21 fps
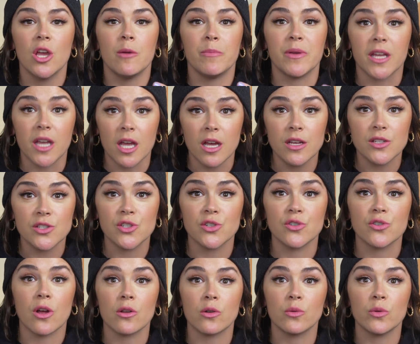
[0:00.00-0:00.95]
because you're
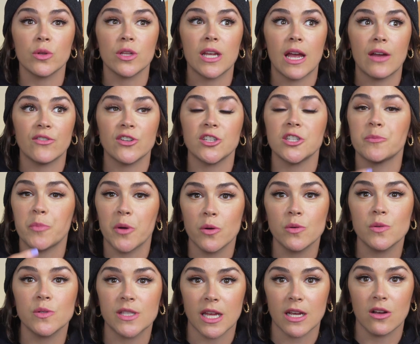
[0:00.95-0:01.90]
not only having to
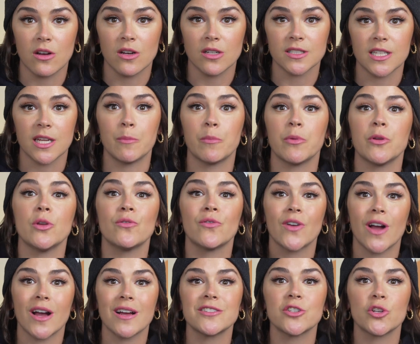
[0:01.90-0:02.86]
post that content, but you've
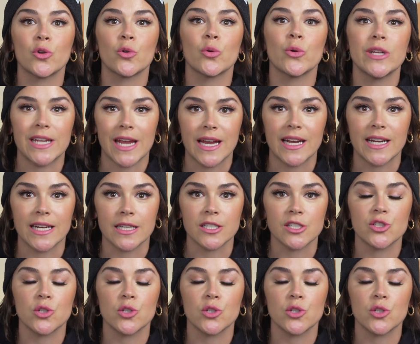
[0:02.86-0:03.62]
got to create it.